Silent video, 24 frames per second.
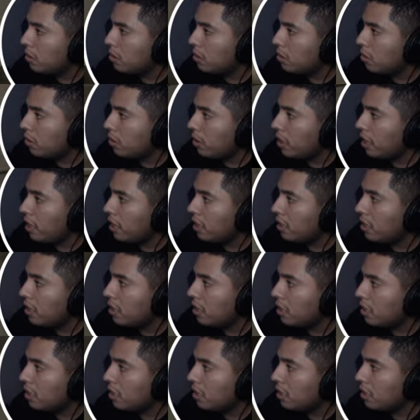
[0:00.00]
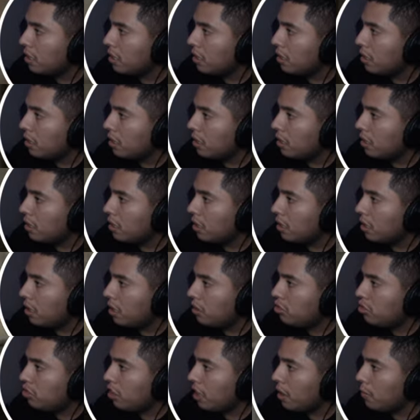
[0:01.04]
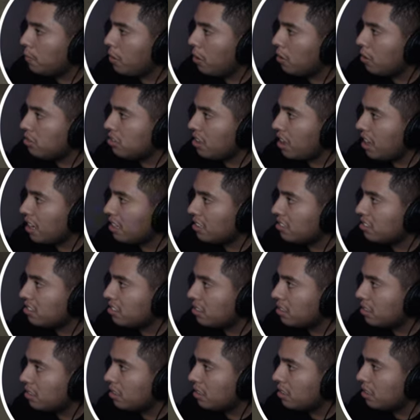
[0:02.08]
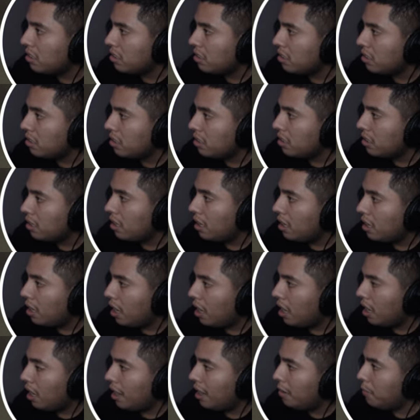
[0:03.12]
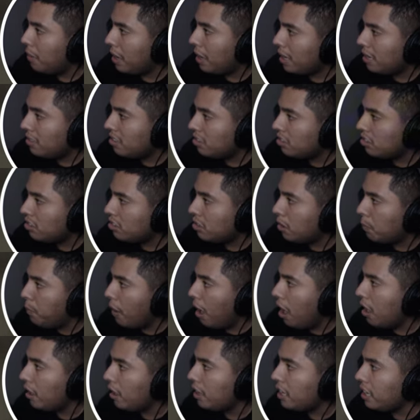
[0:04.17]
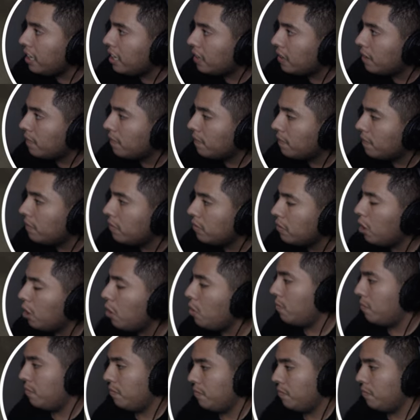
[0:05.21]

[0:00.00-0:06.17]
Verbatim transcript: Okay. I'm checking both sides. I'm paying attention to Bonnie! Nope.